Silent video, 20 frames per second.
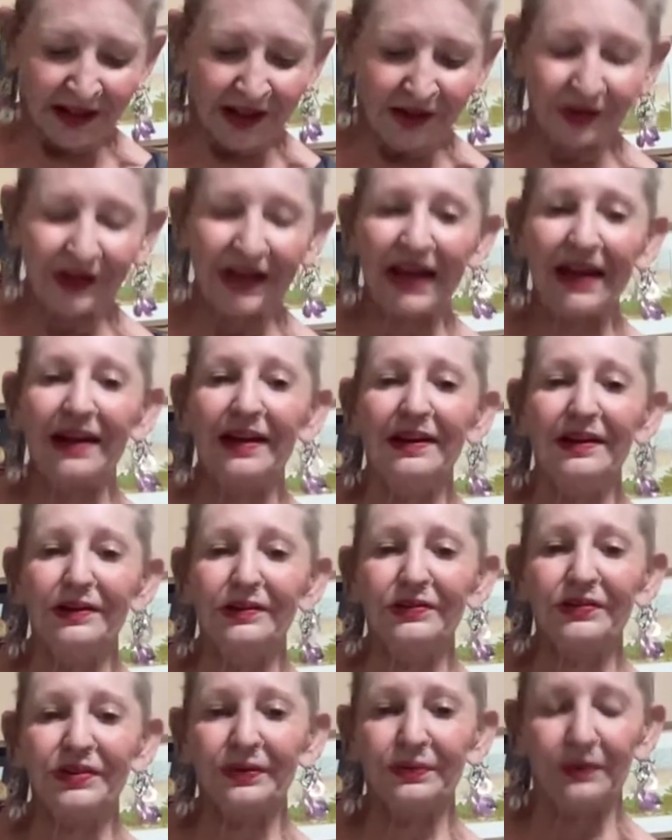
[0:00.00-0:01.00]
Okay,
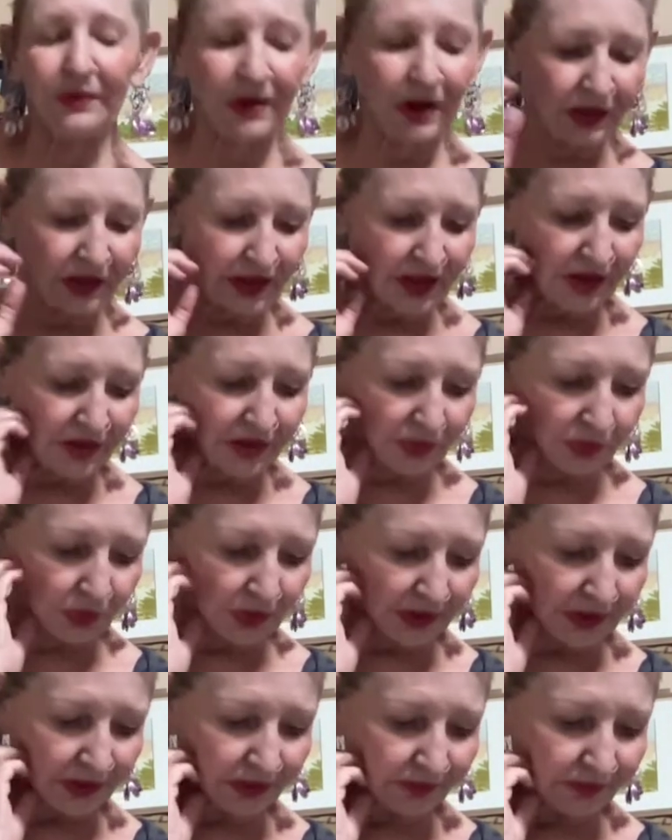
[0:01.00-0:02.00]
here's another one.